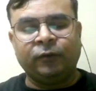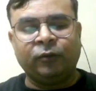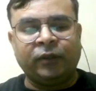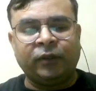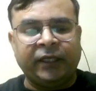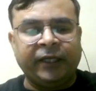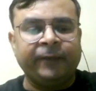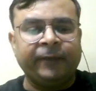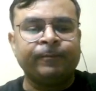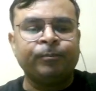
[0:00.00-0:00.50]

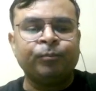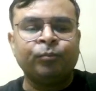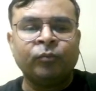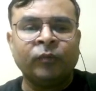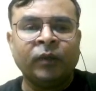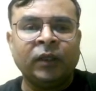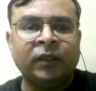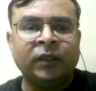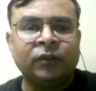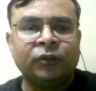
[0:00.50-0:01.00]
Okay,
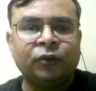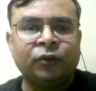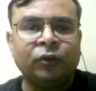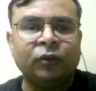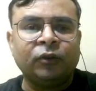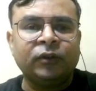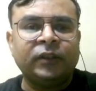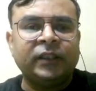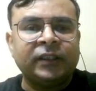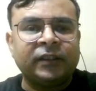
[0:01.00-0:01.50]

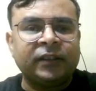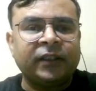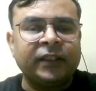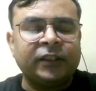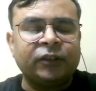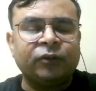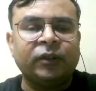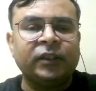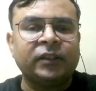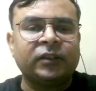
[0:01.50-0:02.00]
so this
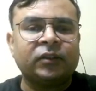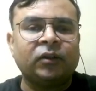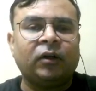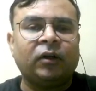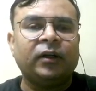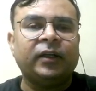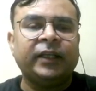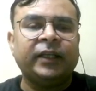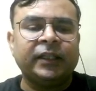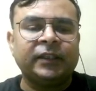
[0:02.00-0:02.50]
ratio is
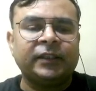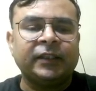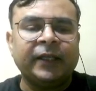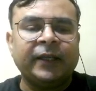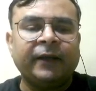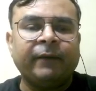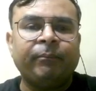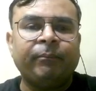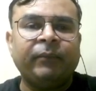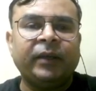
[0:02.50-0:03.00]
called as
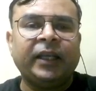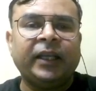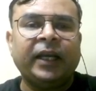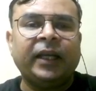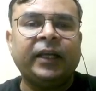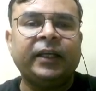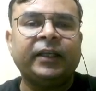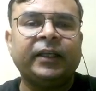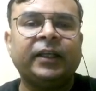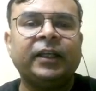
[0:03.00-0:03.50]

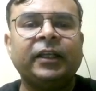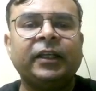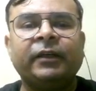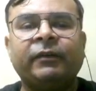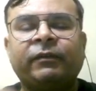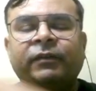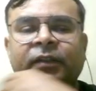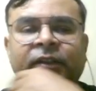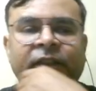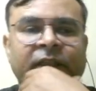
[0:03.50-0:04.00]
mechanical
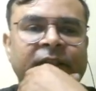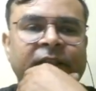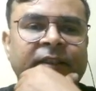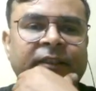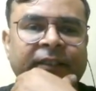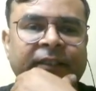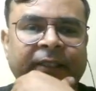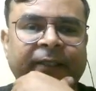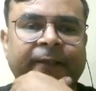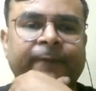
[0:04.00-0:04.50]

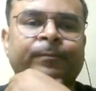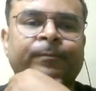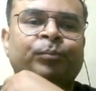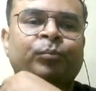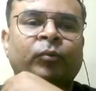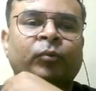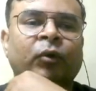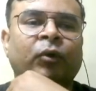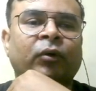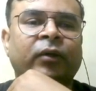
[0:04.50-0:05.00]
efficiency.
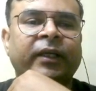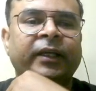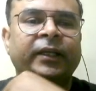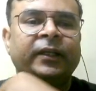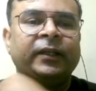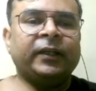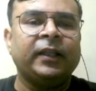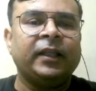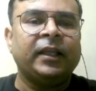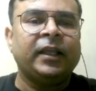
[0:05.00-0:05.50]
Okay,